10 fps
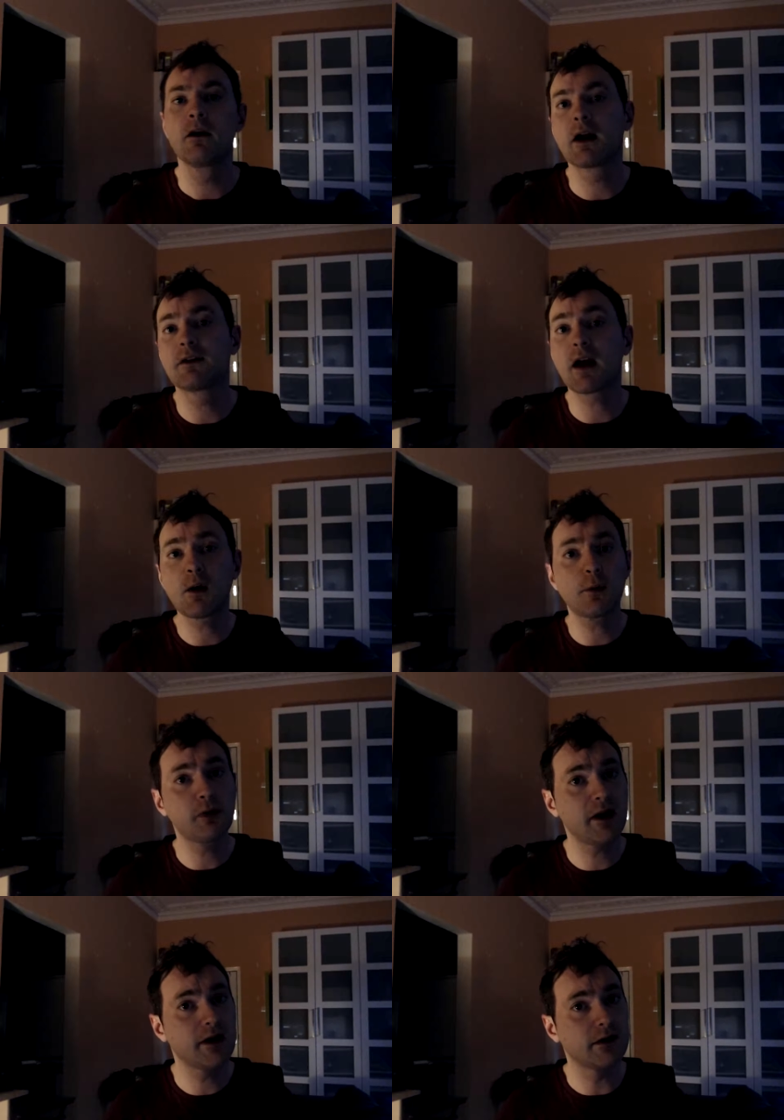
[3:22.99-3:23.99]
And our
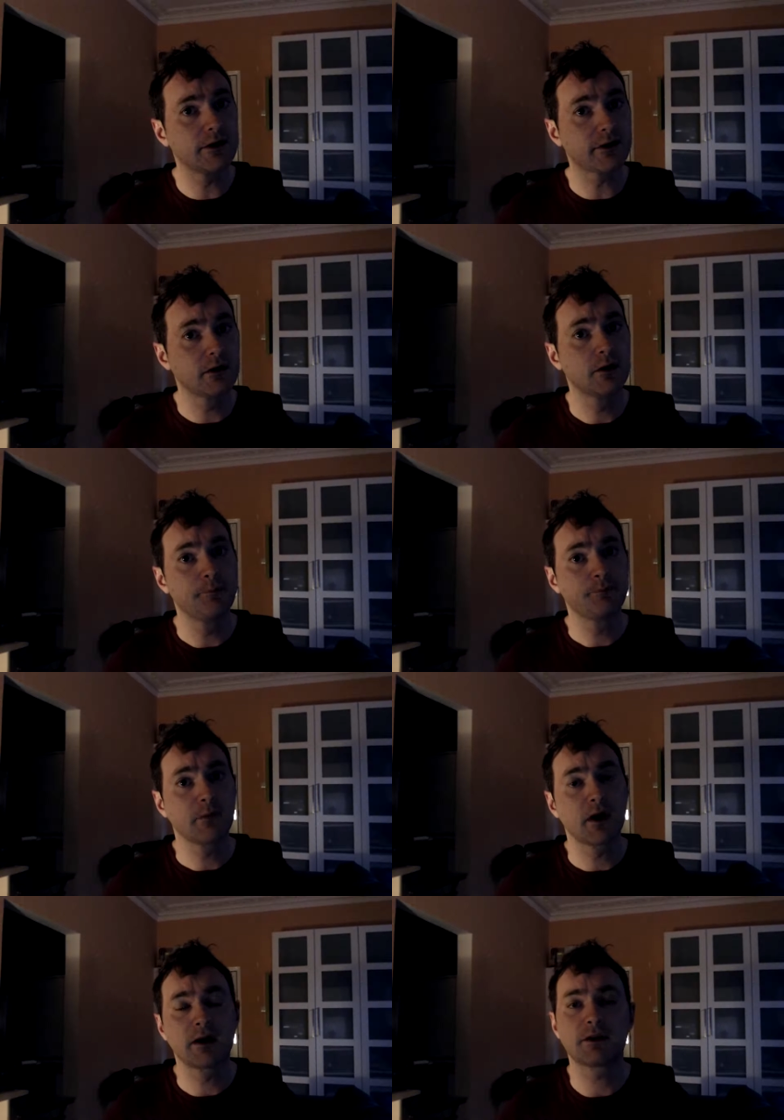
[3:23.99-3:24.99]
players,
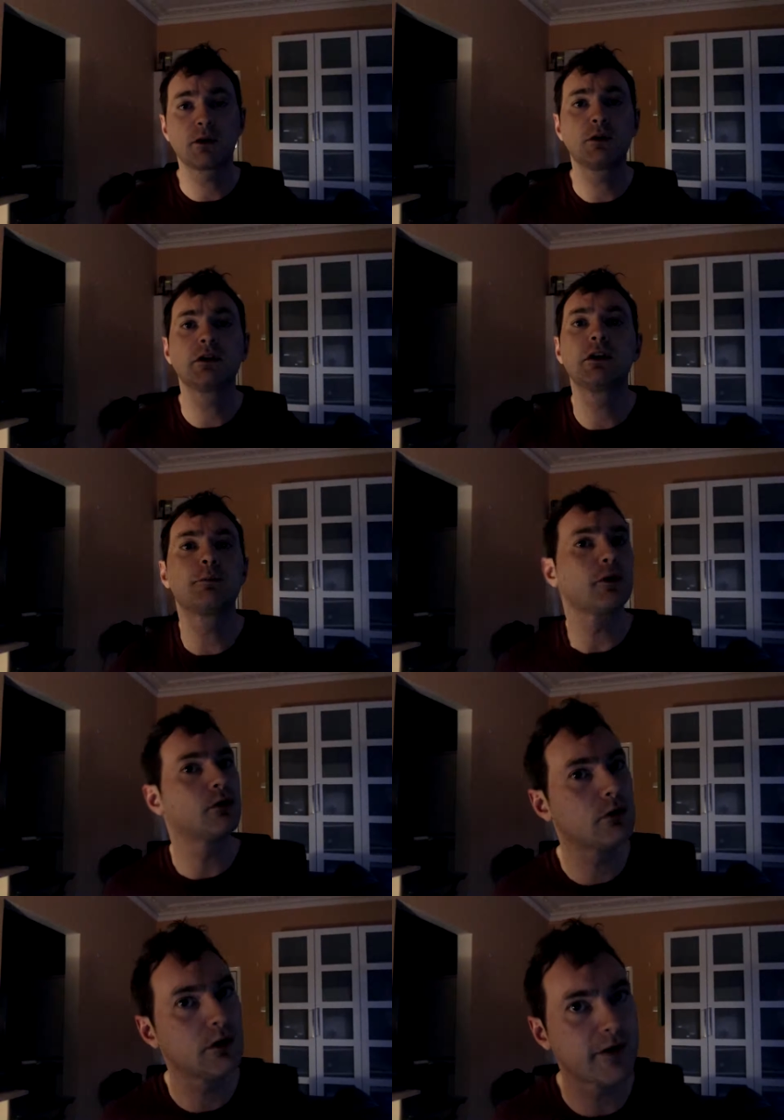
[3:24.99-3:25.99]
and I don't want to lump
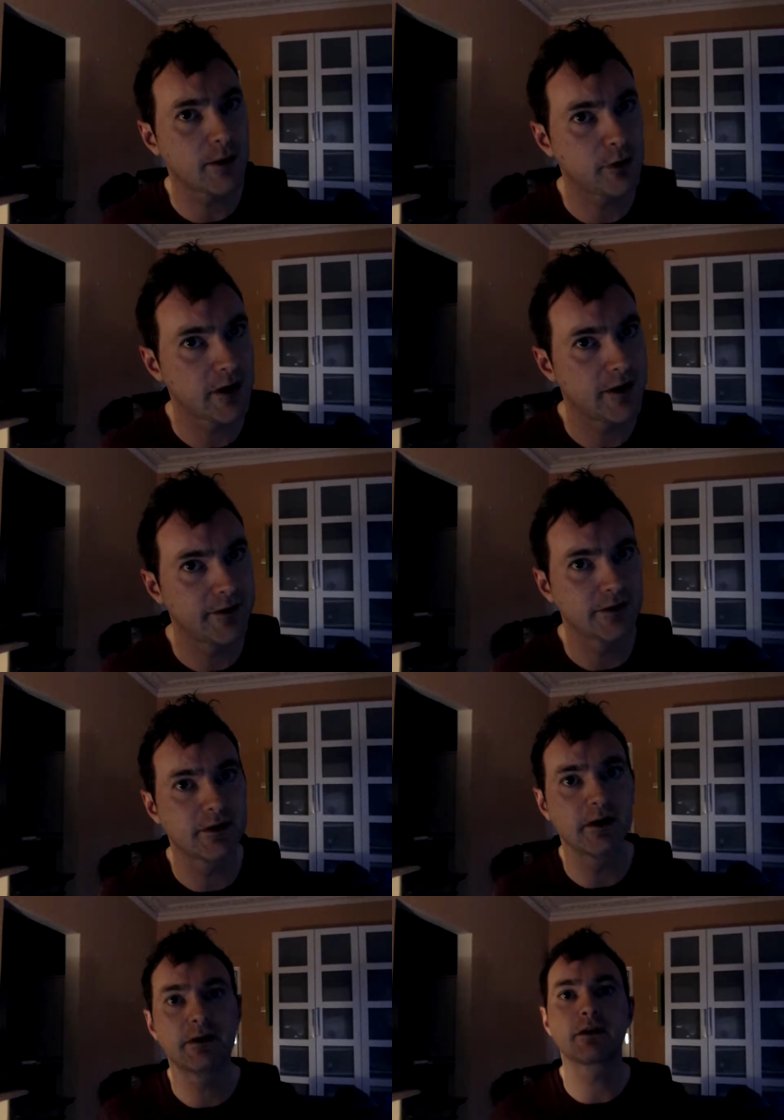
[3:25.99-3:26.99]
all of our players into
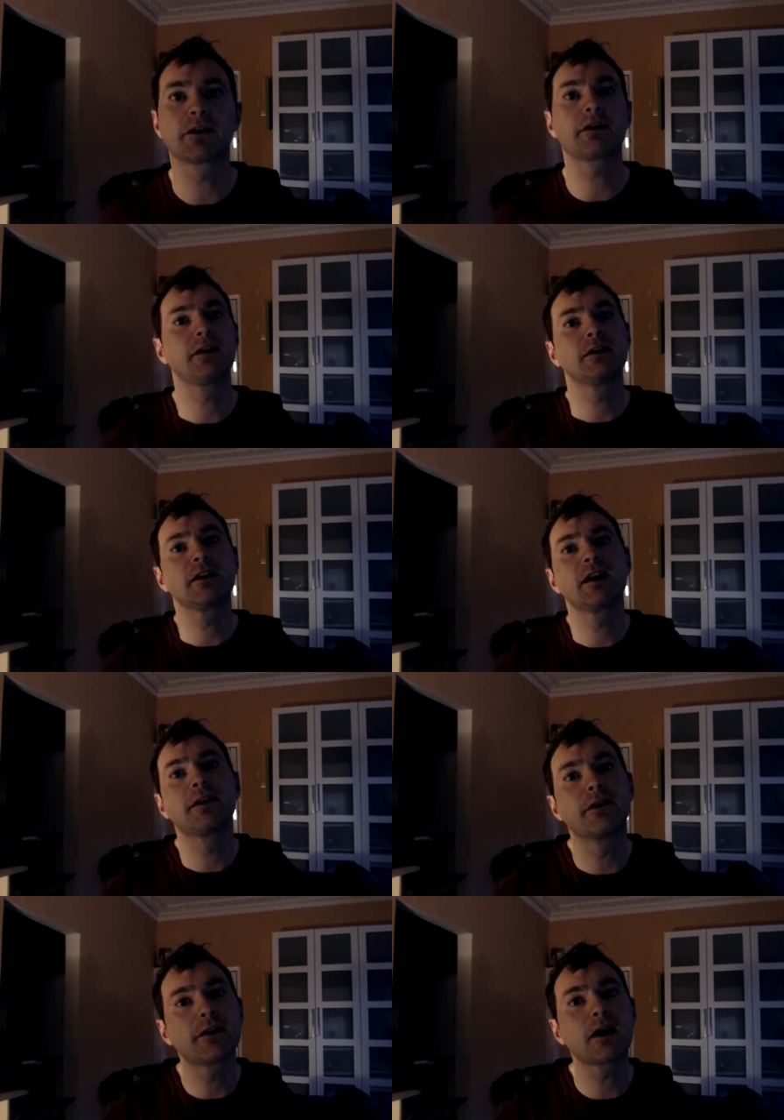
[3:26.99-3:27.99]
this because I think the likes of
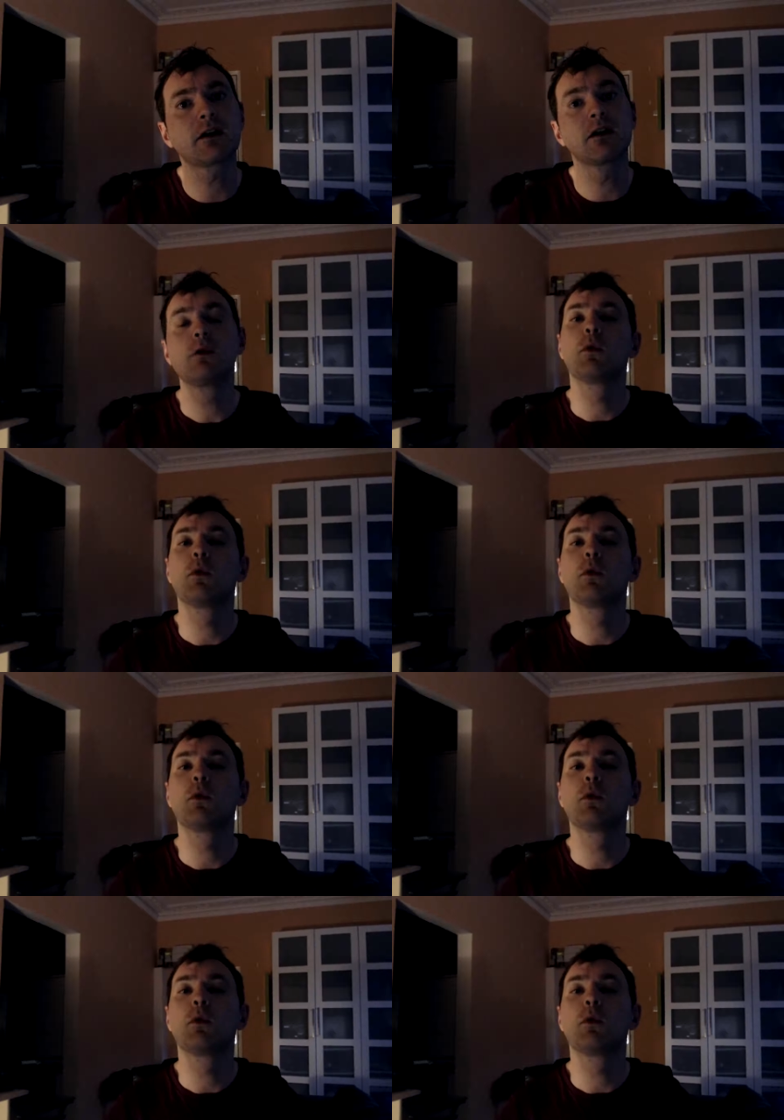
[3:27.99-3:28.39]
Saka,